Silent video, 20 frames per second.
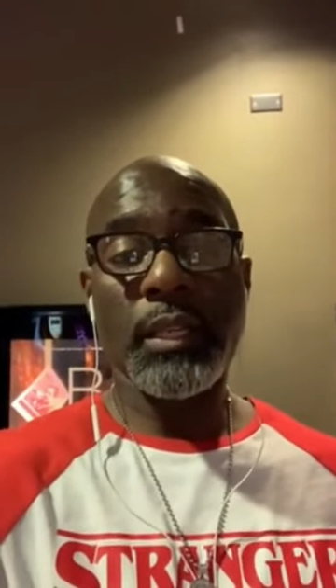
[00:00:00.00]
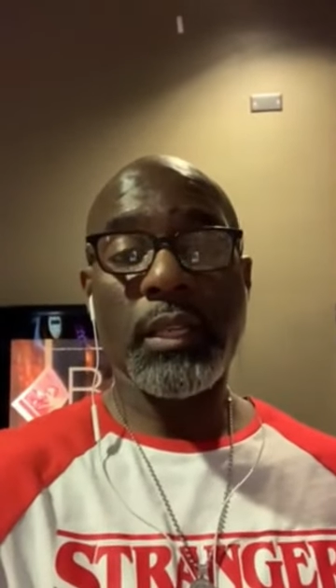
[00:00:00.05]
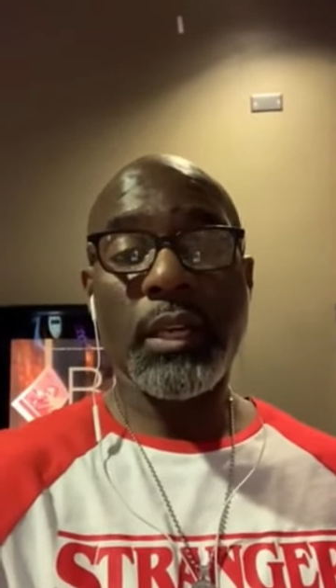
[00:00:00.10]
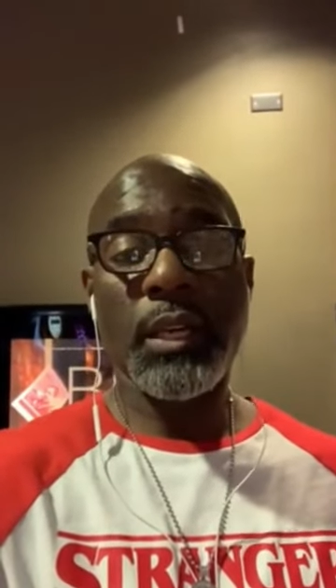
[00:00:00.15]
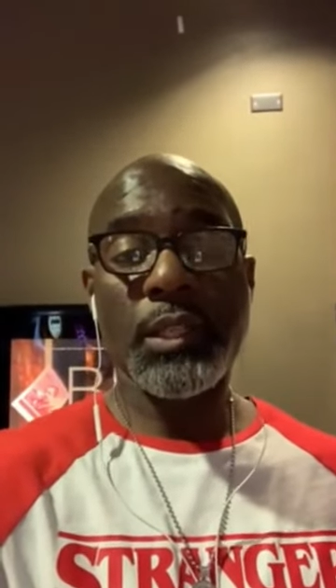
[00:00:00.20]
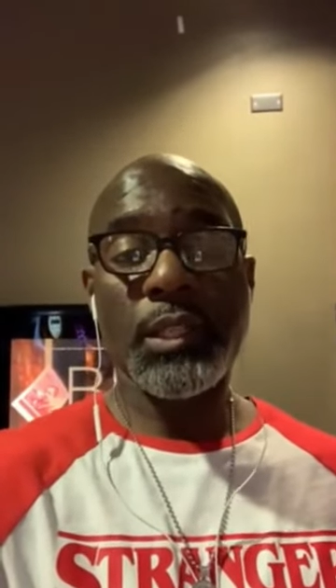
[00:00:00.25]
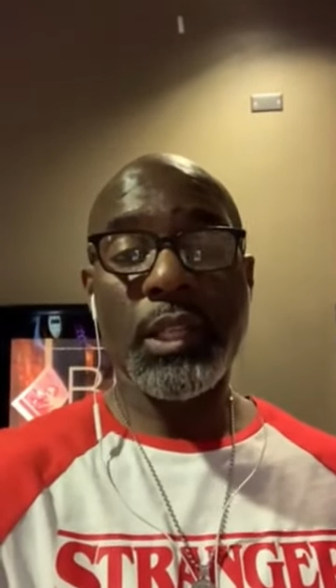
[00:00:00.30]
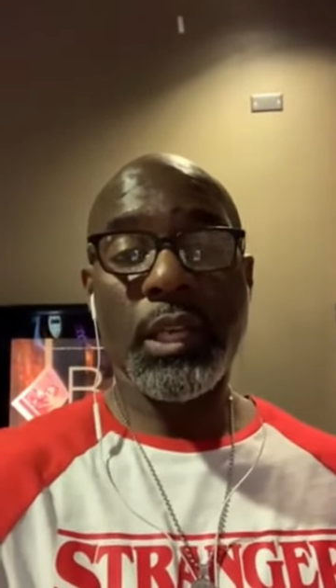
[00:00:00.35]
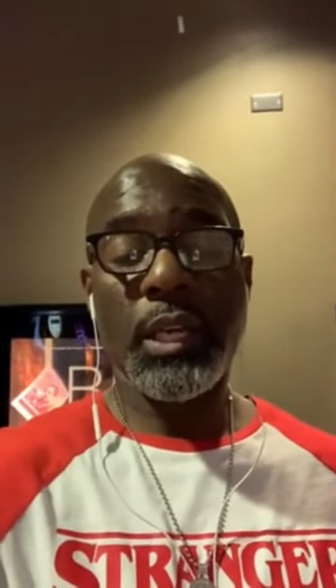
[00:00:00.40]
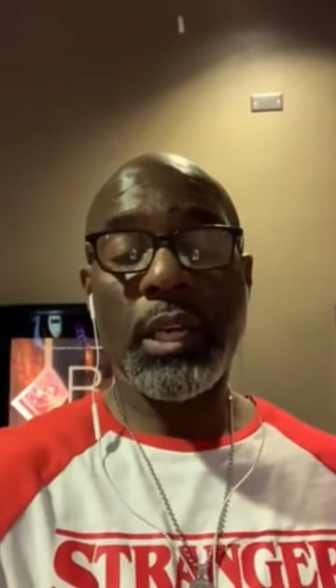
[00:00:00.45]

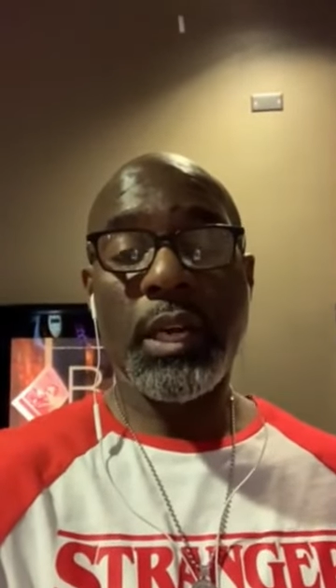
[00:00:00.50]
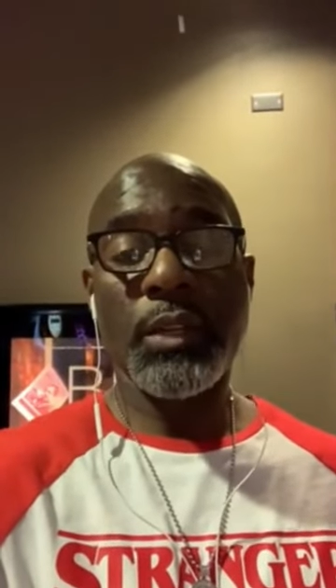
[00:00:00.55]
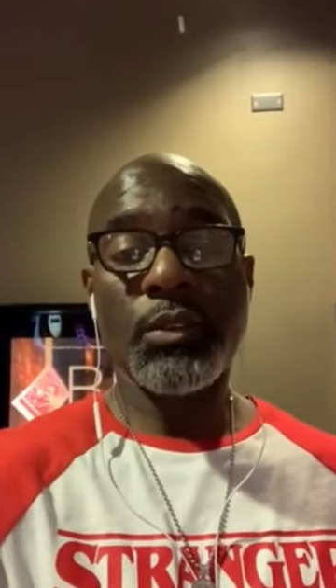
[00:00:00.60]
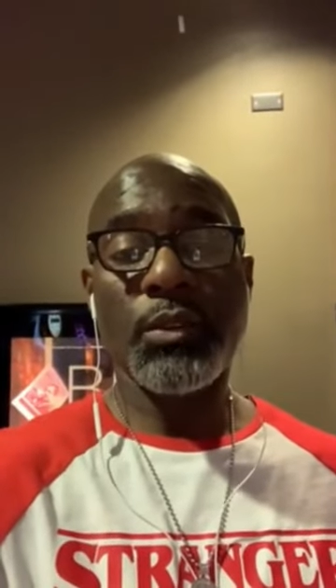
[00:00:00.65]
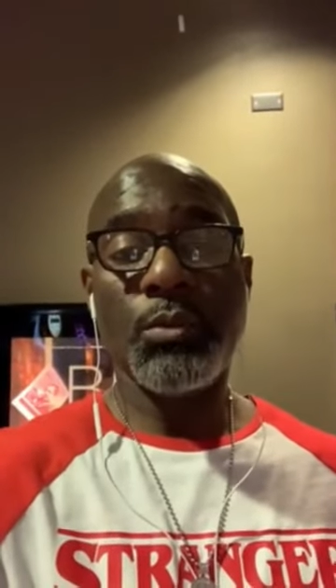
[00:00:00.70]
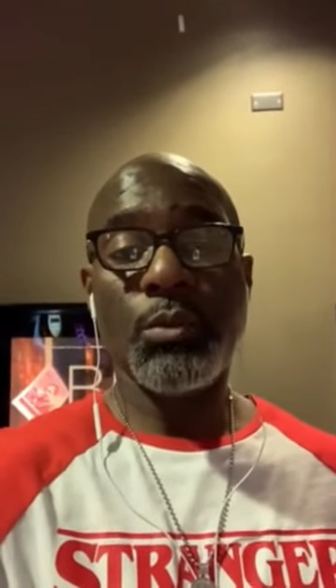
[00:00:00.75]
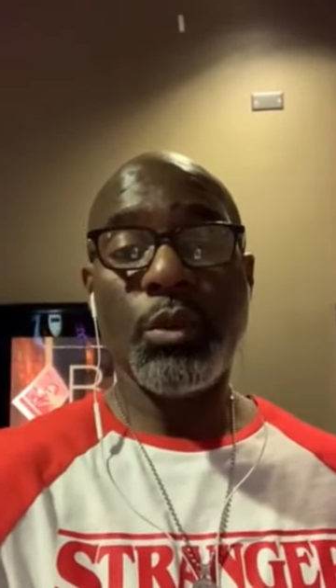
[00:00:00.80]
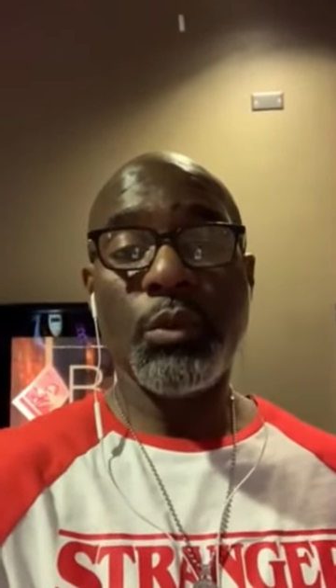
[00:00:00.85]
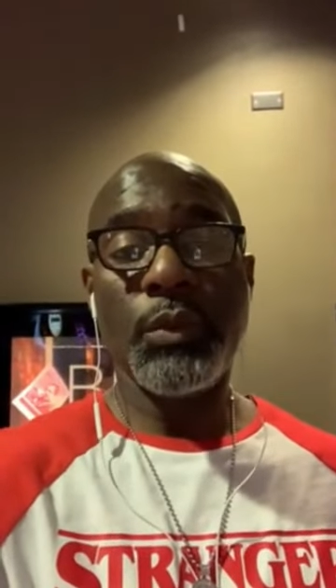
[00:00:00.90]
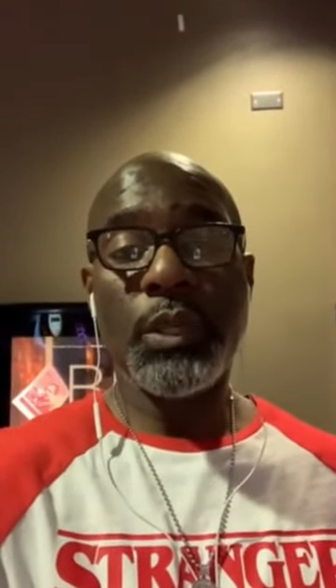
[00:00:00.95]
done checking out the
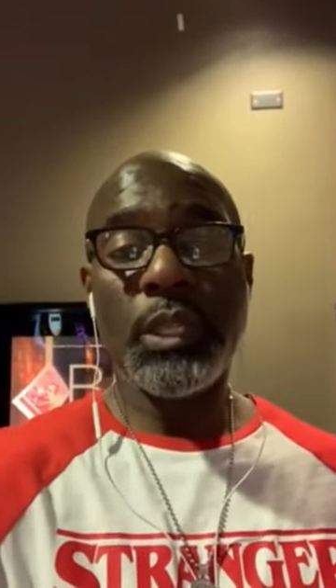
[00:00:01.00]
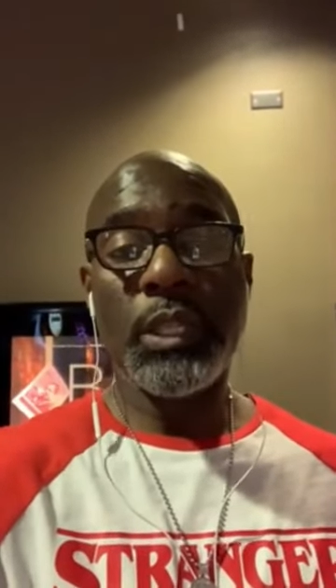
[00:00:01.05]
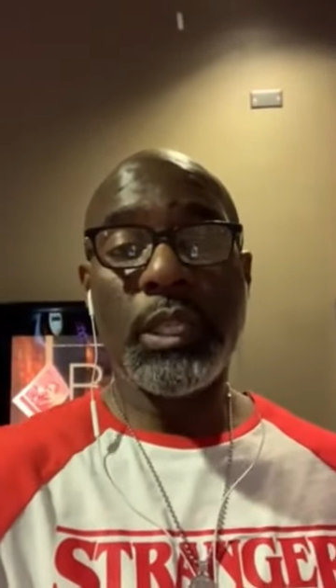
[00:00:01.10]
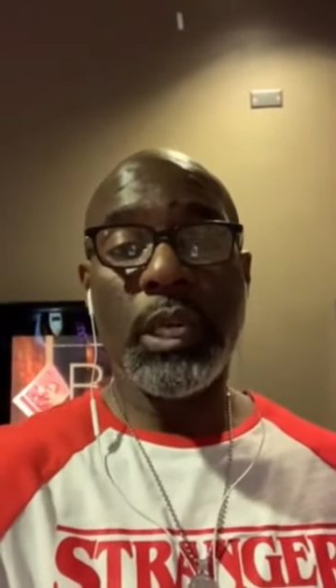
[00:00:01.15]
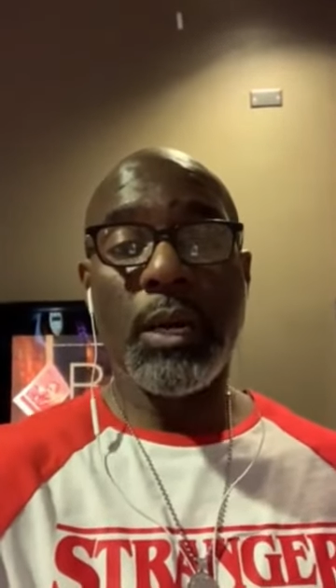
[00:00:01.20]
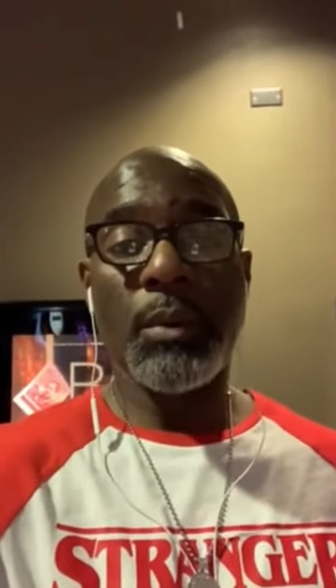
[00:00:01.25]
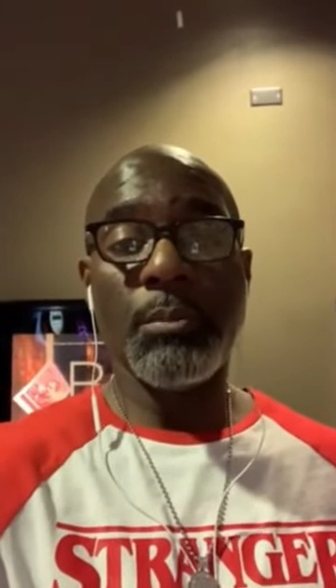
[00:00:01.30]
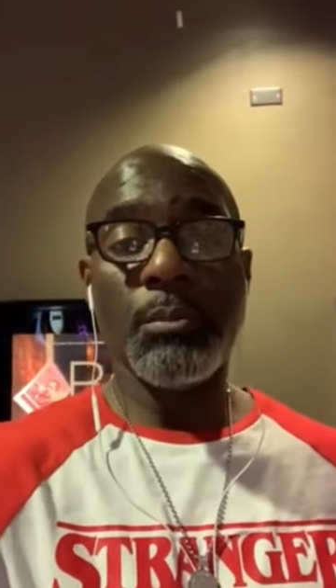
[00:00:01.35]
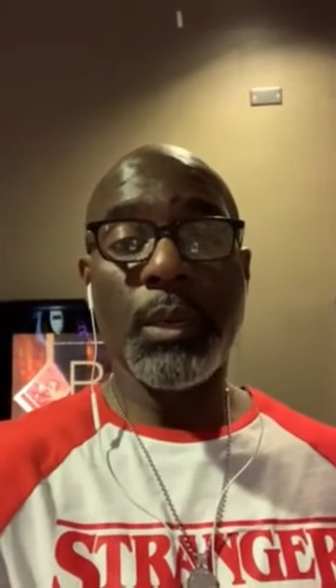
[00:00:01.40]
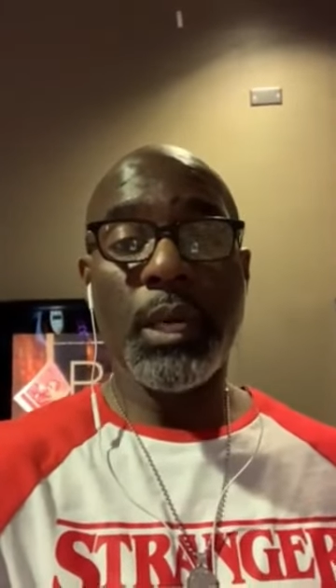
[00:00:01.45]
movie
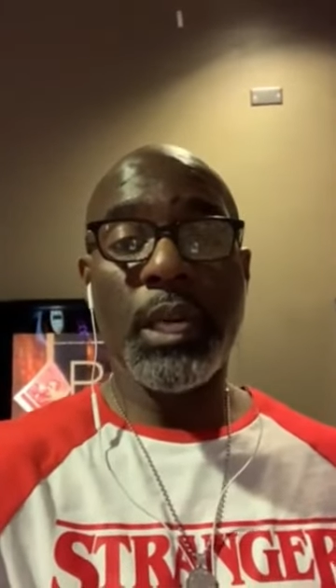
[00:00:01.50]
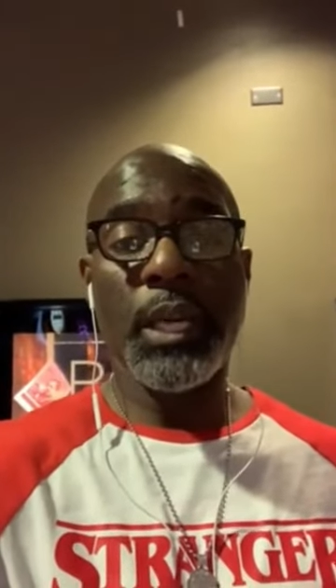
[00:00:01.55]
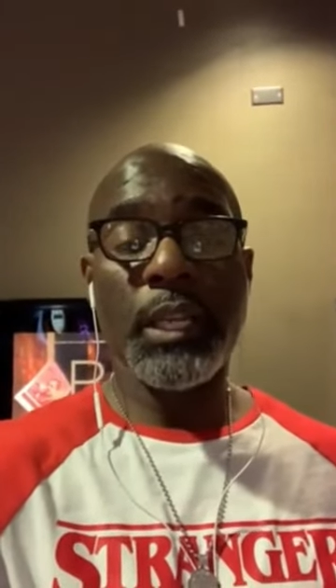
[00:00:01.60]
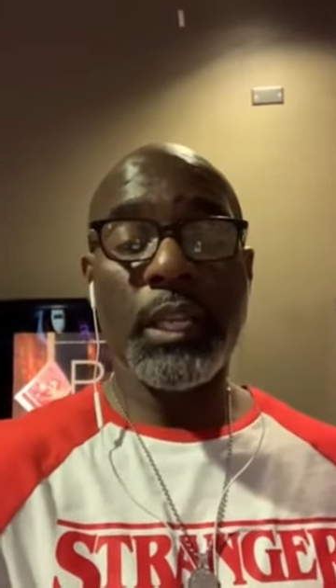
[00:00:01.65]
Dumb Money,